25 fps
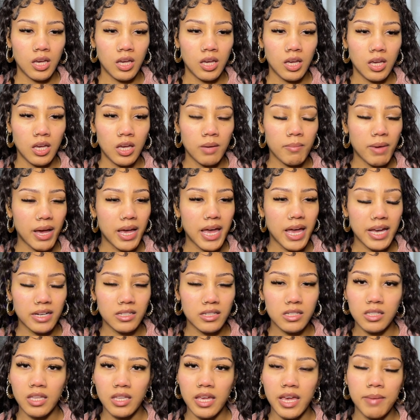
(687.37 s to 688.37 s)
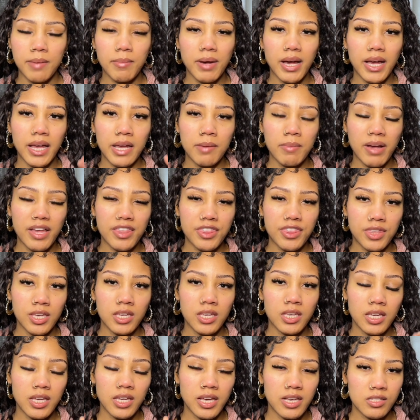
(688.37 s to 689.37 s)
Am I
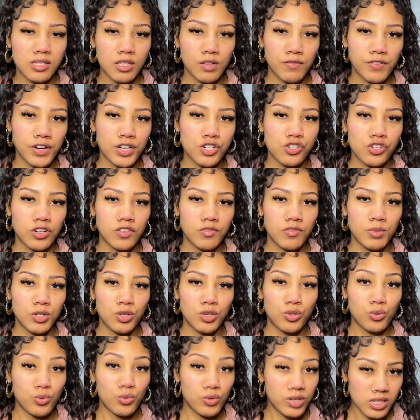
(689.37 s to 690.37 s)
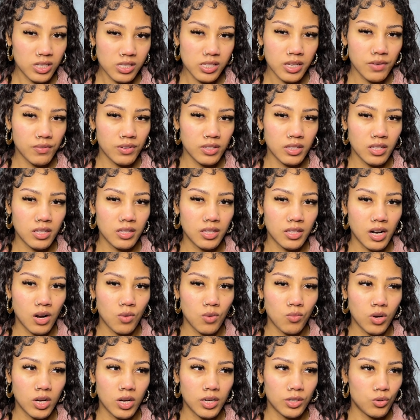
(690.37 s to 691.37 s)
thinking as the version of me who gets everything that I
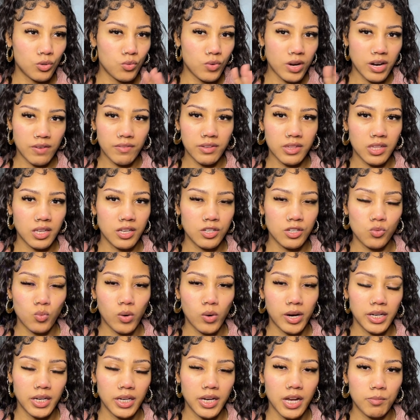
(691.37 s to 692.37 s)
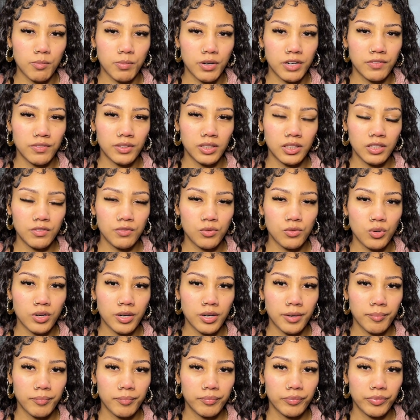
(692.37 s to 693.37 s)
want, who everything is working out perfectly
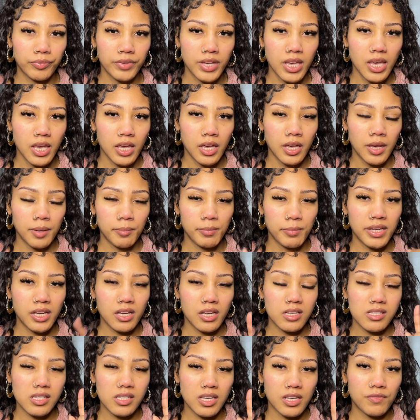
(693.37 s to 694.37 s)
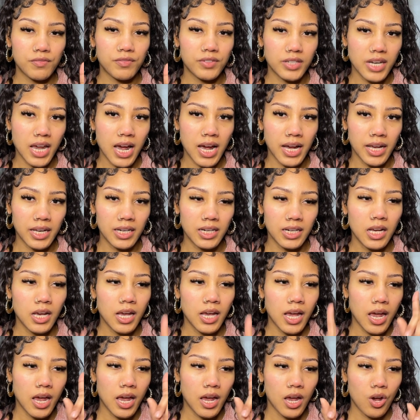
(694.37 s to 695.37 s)
for? Because if not,
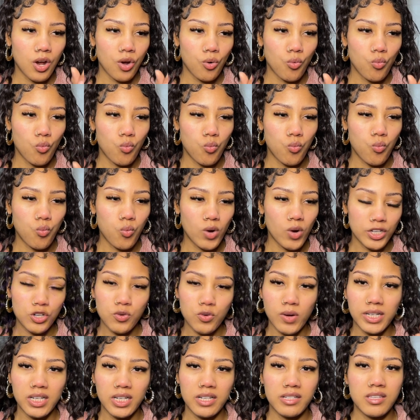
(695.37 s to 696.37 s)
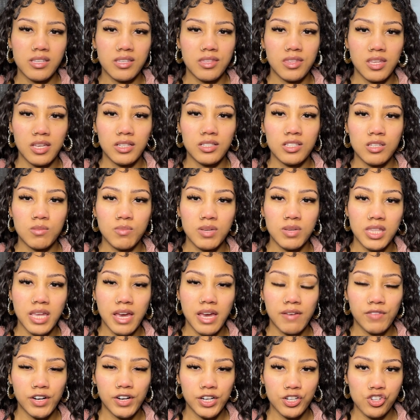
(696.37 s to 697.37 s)
what do I need to think to be
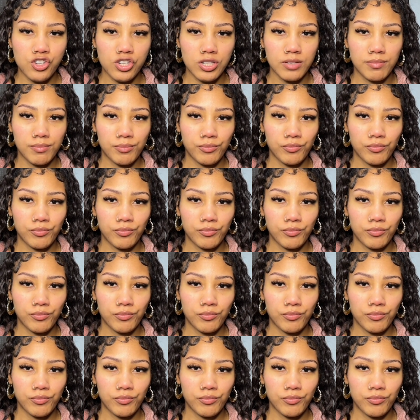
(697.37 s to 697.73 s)
that version?